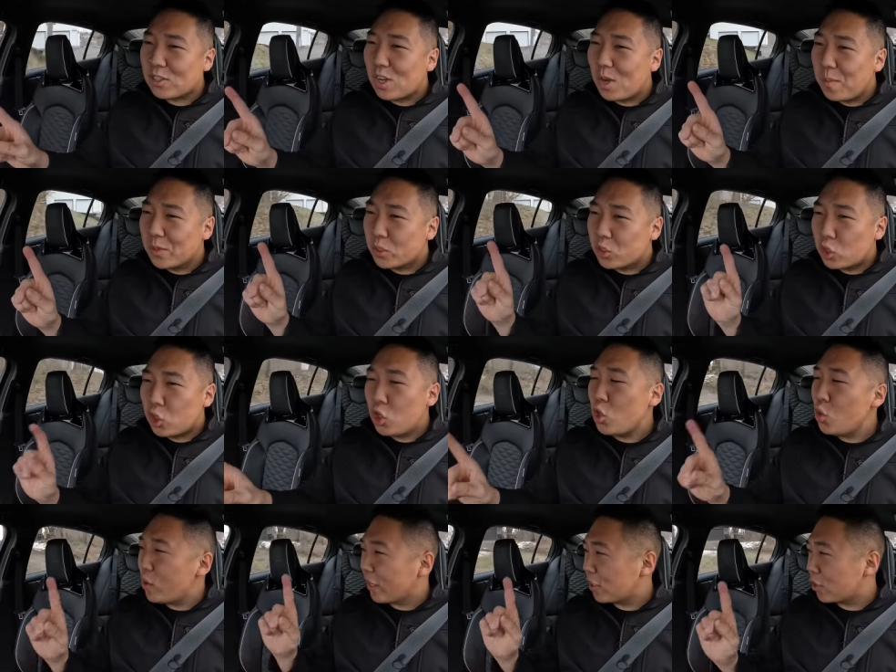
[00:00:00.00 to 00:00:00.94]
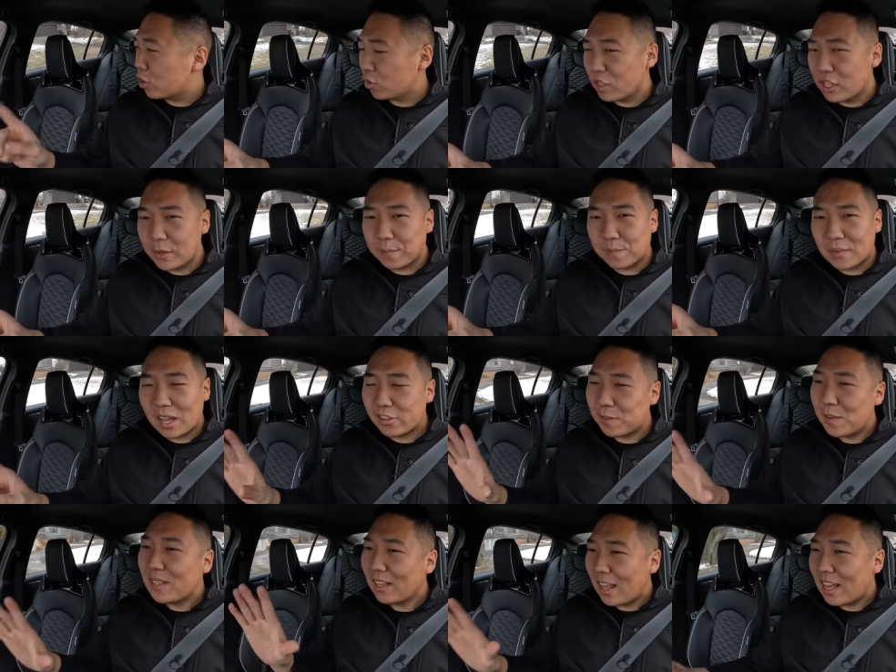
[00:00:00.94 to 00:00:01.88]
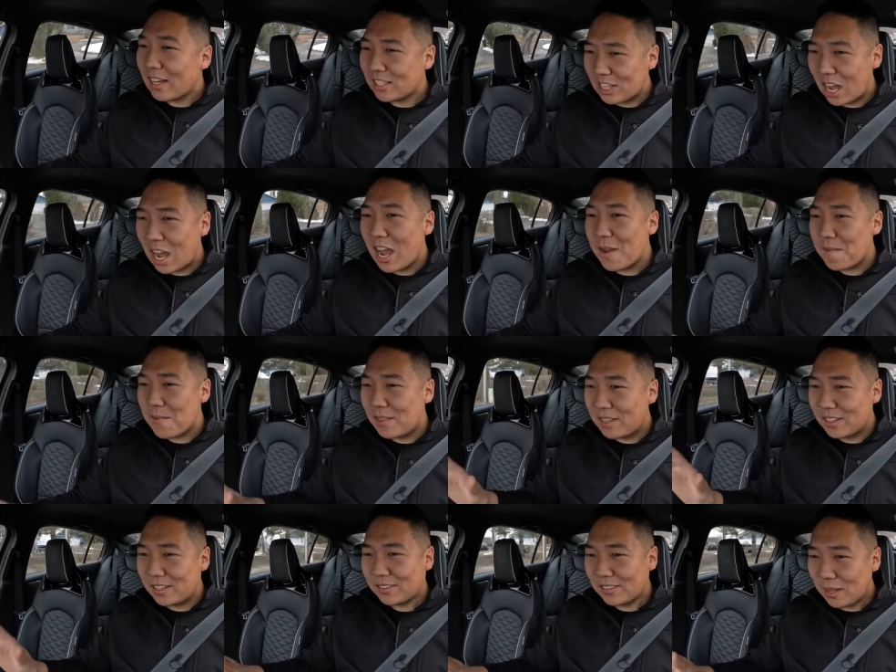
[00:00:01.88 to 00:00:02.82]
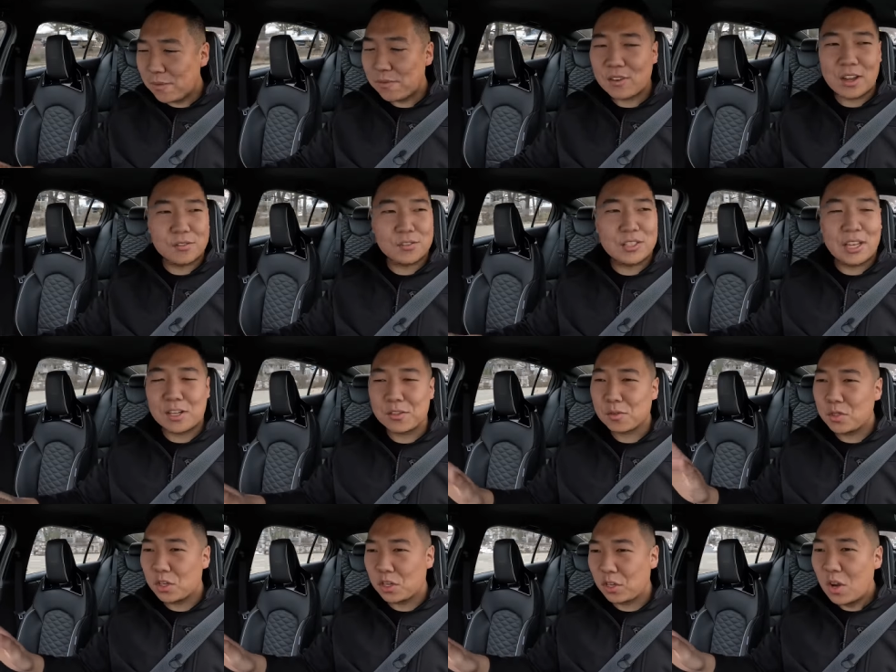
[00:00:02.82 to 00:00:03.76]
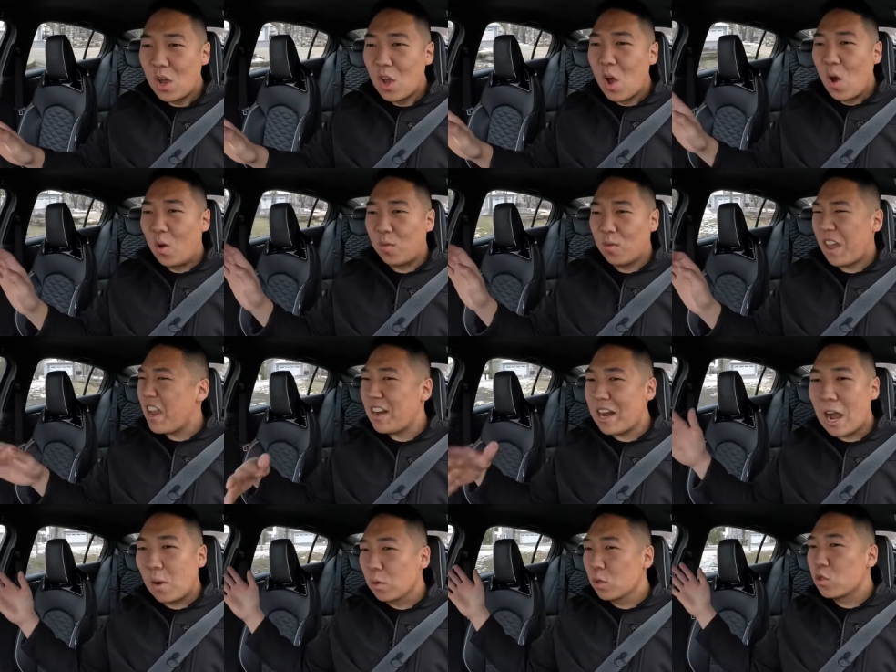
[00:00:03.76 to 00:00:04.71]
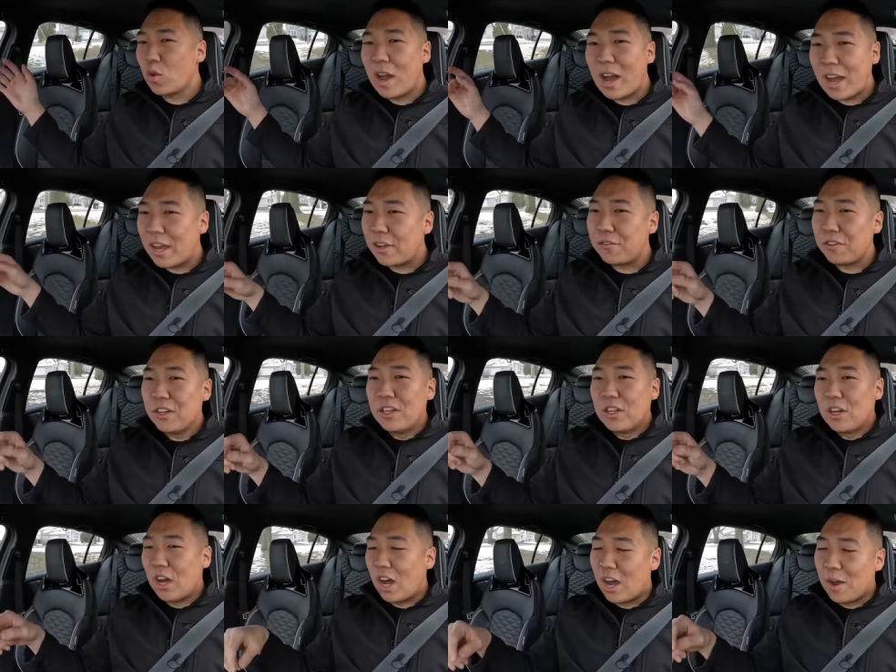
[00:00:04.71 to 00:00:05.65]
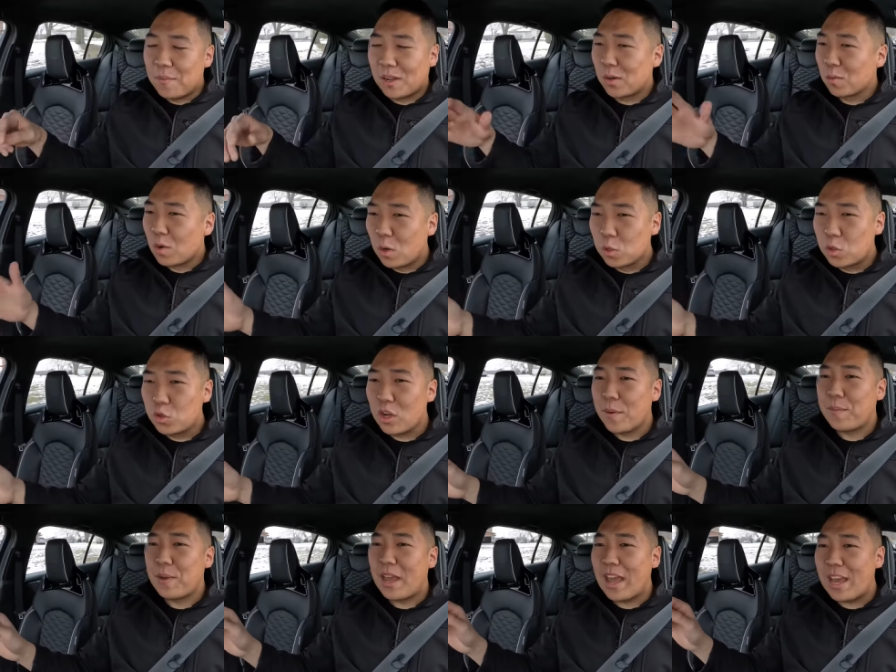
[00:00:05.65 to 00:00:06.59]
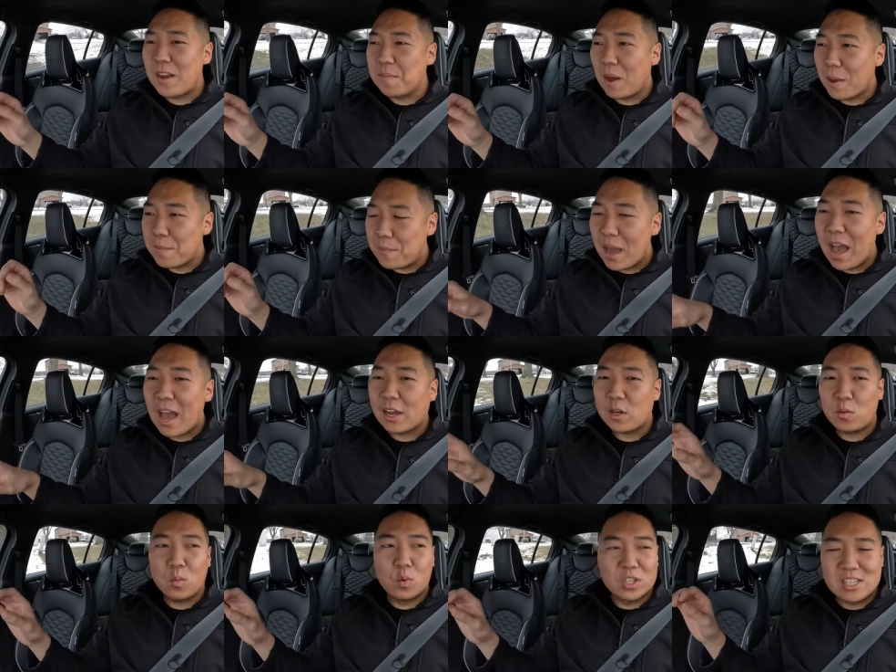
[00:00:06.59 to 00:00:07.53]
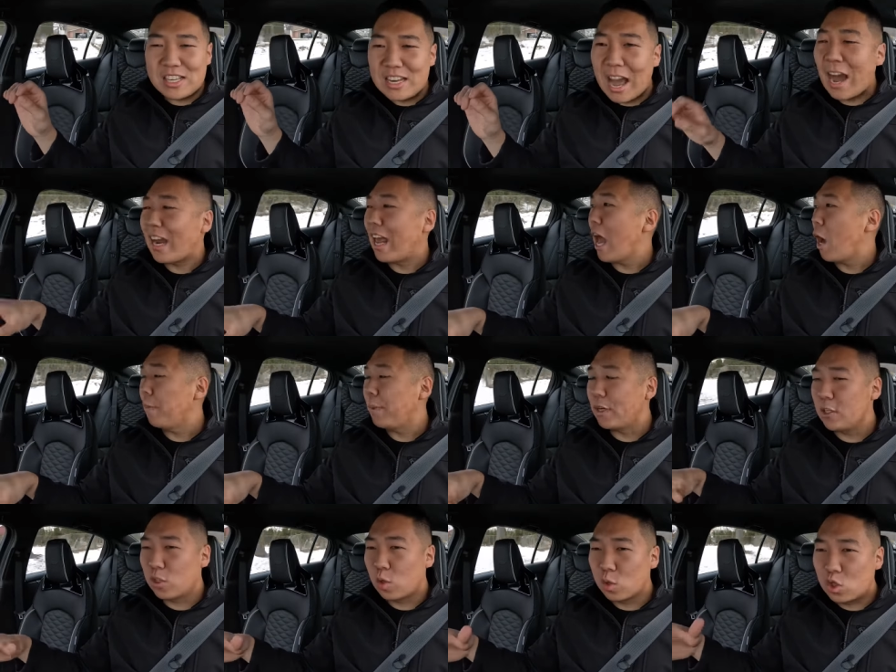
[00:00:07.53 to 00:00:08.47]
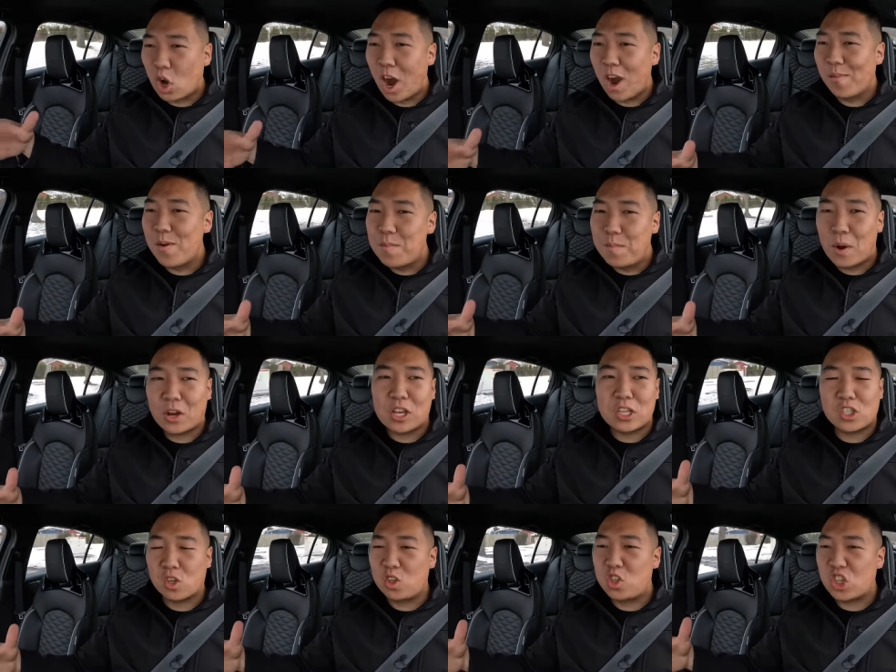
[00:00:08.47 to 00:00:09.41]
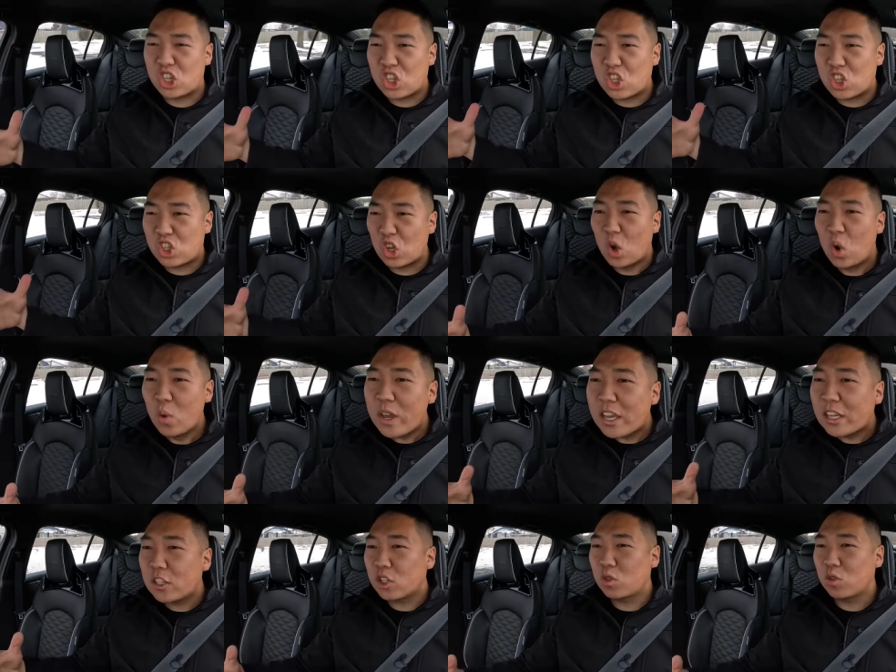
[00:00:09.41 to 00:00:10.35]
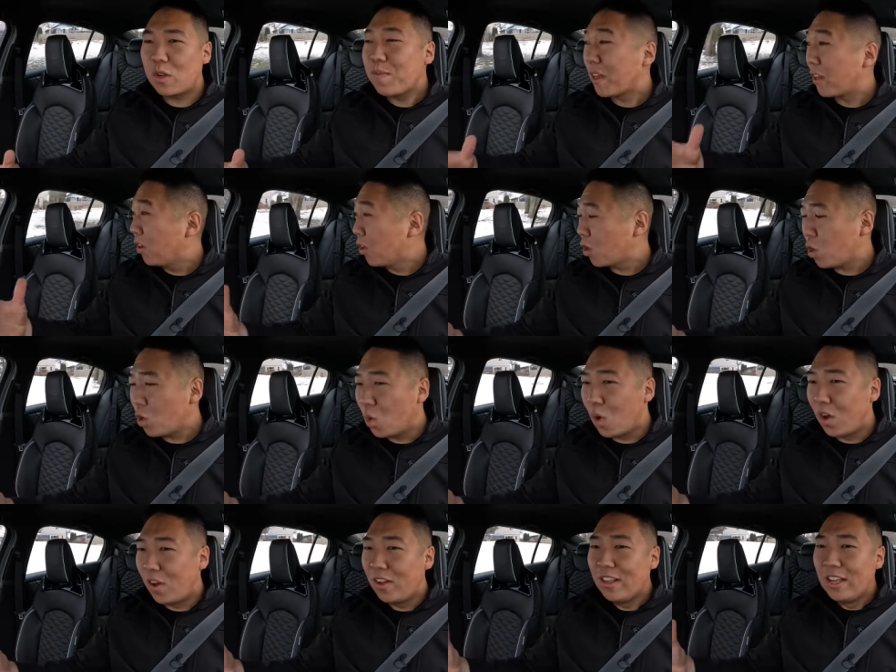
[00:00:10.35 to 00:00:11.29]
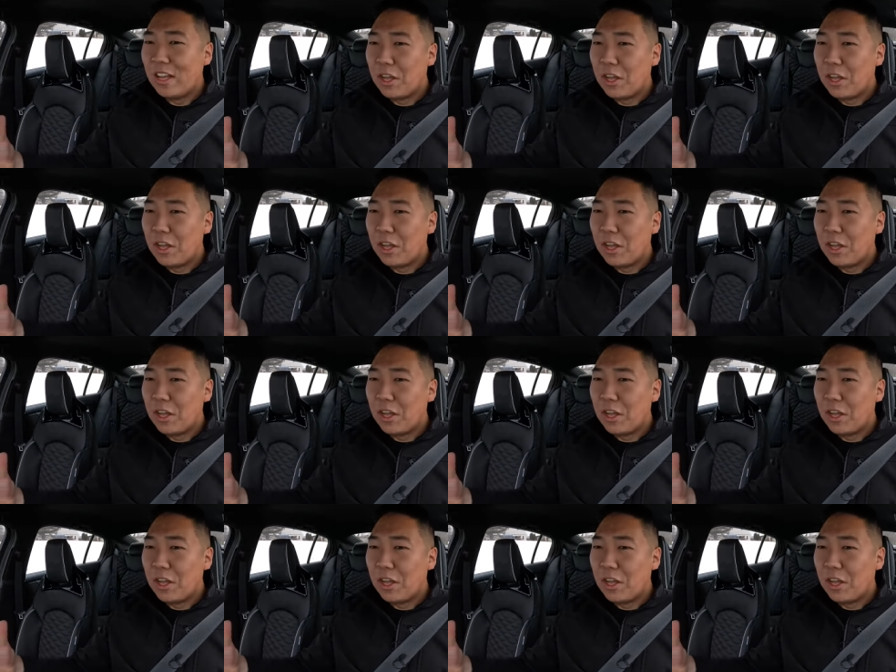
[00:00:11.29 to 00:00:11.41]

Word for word: is almost too extreme. I spent a lot of time in the M5 CS, took it eight hour drive um, on a road trip, and my back was not happy because those carbon buckets are just so extreme. They look cool,